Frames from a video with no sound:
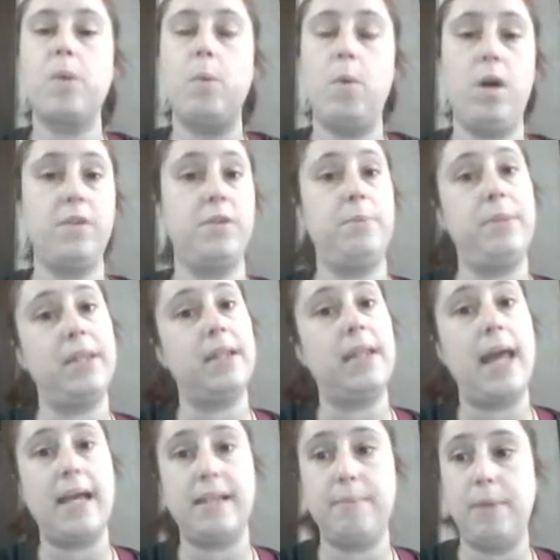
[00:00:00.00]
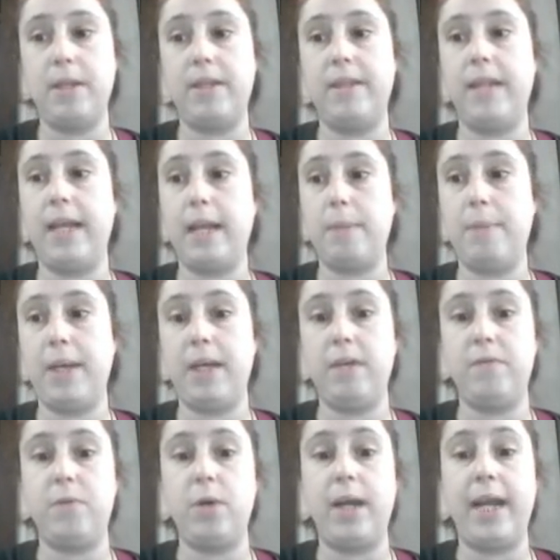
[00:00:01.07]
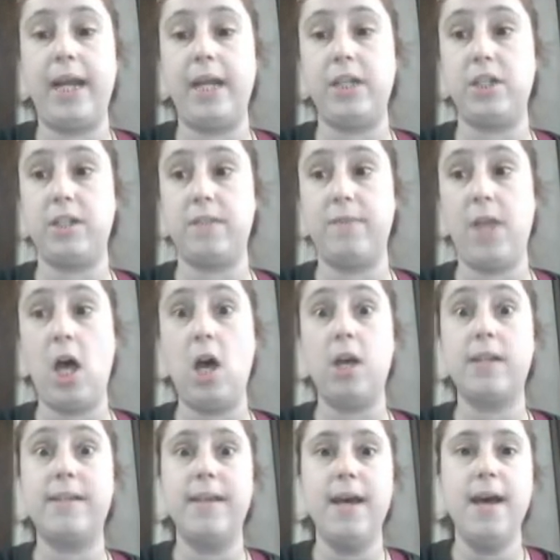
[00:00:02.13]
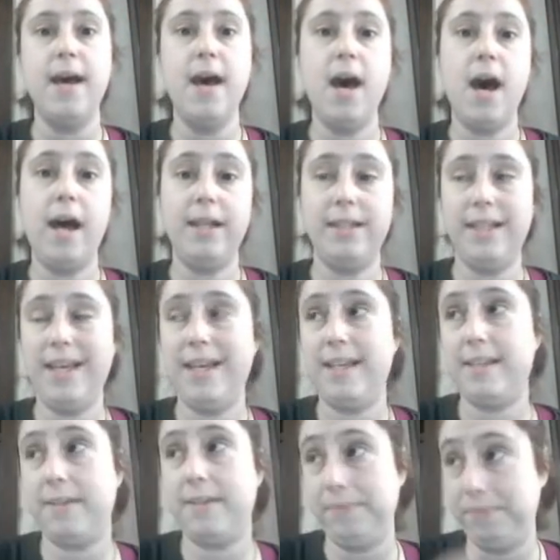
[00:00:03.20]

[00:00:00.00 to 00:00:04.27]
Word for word: will also be the last month that I get paid for A H S vlogs, unless